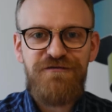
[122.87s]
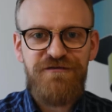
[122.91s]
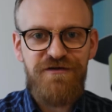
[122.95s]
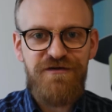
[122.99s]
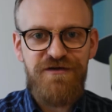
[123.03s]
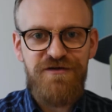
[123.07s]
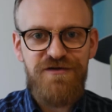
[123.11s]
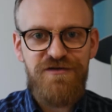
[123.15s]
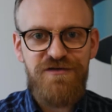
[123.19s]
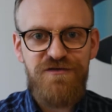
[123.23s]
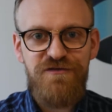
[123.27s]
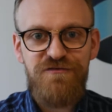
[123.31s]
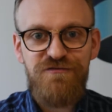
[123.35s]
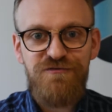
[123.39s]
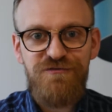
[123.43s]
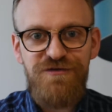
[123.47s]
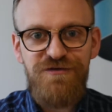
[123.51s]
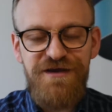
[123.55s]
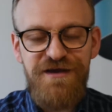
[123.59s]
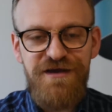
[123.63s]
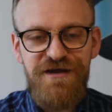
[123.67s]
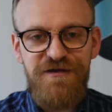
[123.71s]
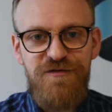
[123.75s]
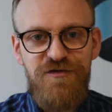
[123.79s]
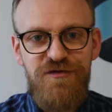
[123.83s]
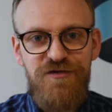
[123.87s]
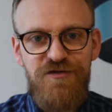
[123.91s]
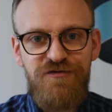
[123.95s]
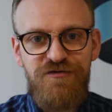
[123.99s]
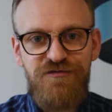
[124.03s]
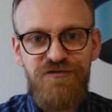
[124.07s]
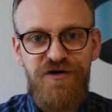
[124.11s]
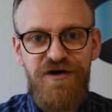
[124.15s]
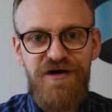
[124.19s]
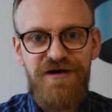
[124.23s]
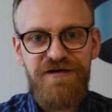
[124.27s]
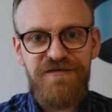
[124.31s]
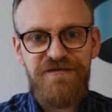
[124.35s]
for us to
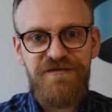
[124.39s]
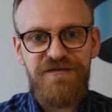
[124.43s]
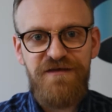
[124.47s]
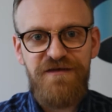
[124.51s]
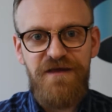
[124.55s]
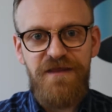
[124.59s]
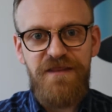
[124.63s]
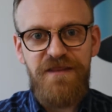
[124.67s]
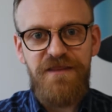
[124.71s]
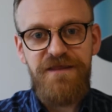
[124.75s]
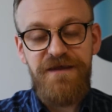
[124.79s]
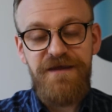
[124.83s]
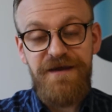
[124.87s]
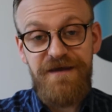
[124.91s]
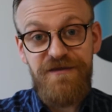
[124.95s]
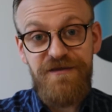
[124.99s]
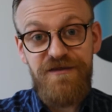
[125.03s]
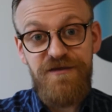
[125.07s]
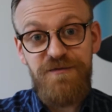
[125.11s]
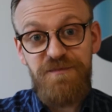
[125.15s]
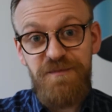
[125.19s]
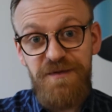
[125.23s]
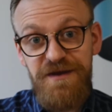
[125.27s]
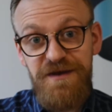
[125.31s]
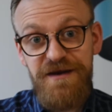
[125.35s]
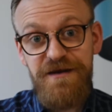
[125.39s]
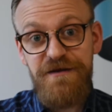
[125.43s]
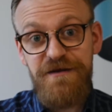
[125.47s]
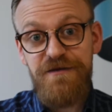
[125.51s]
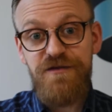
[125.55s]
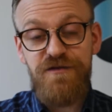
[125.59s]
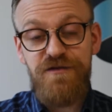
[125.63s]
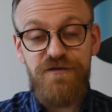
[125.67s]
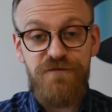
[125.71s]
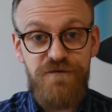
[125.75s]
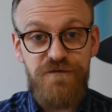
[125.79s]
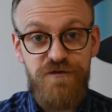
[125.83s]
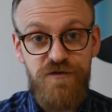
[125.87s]
reconstruct the
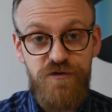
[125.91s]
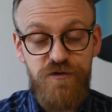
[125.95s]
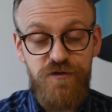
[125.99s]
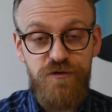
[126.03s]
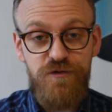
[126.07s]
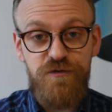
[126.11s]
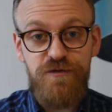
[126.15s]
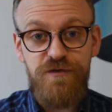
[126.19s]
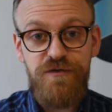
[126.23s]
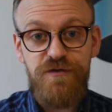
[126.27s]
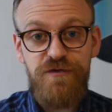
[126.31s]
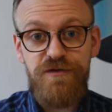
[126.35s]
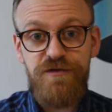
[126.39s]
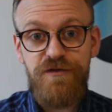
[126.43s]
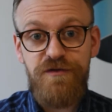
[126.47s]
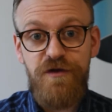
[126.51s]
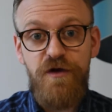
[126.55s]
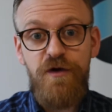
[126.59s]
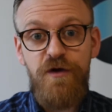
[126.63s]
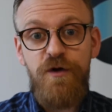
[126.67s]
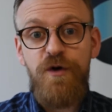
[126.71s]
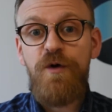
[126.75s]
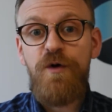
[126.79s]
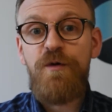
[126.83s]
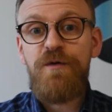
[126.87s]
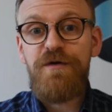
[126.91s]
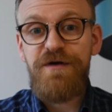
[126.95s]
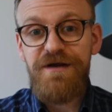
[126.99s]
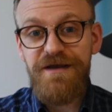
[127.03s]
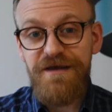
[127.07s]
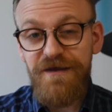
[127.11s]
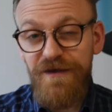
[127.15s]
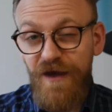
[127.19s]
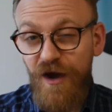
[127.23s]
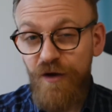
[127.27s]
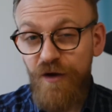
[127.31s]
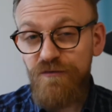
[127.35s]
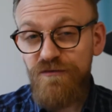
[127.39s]
experience of students who are
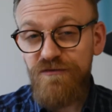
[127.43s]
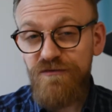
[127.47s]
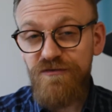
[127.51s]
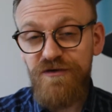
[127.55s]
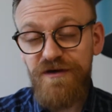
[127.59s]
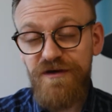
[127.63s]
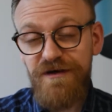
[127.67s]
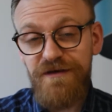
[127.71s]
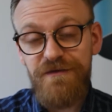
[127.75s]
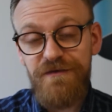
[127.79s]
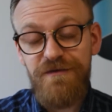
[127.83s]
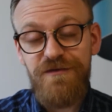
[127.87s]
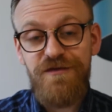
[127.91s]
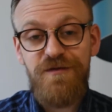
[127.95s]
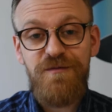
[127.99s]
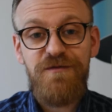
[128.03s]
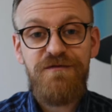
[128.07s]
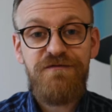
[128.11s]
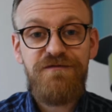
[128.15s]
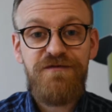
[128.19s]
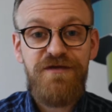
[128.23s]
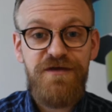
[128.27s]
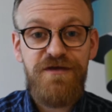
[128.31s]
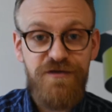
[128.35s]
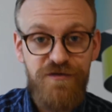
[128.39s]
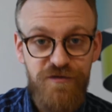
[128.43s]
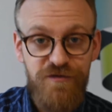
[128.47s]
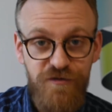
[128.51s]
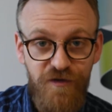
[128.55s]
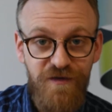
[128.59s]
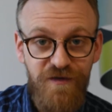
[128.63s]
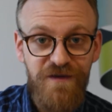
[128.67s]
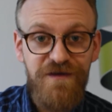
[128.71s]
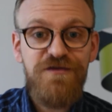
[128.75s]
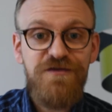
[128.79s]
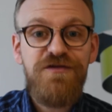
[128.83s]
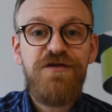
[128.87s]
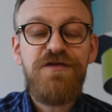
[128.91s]
encountering some of this
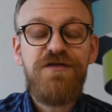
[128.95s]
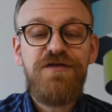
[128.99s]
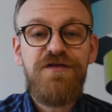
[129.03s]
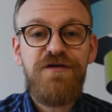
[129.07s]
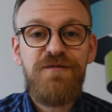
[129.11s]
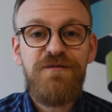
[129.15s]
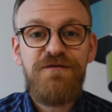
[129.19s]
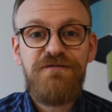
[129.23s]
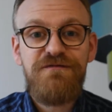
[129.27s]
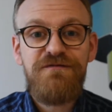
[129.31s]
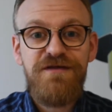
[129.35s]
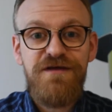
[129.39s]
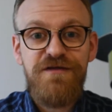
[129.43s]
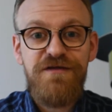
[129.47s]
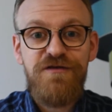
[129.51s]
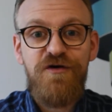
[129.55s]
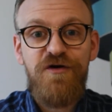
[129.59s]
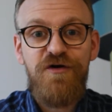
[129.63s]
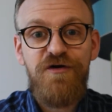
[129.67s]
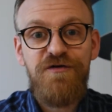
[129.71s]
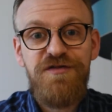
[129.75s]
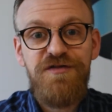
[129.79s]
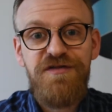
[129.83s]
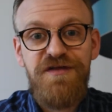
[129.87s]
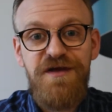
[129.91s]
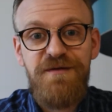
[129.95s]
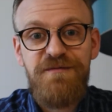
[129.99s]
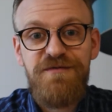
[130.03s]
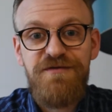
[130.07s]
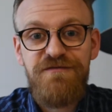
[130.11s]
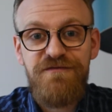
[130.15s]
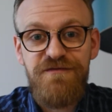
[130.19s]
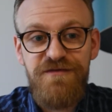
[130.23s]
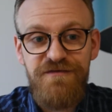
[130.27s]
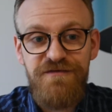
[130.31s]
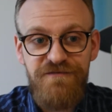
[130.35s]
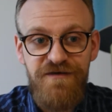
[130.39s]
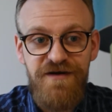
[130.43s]
knowledge and some of these concepts
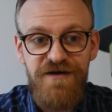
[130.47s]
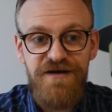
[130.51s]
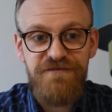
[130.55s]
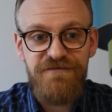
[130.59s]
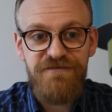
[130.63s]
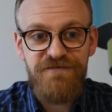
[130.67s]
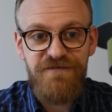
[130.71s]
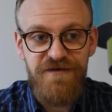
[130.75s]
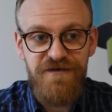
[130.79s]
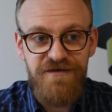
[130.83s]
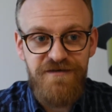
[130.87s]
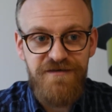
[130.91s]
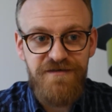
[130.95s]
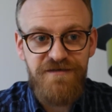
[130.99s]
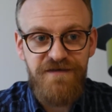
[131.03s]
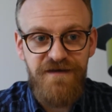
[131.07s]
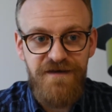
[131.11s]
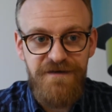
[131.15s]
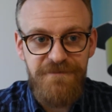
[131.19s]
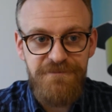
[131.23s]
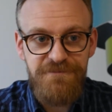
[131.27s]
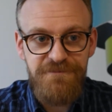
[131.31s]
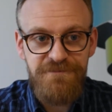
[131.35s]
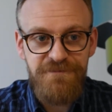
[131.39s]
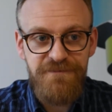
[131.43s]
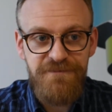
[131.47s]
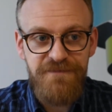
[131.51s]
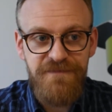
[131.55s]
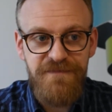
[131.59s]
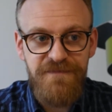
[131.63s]
for the very first time.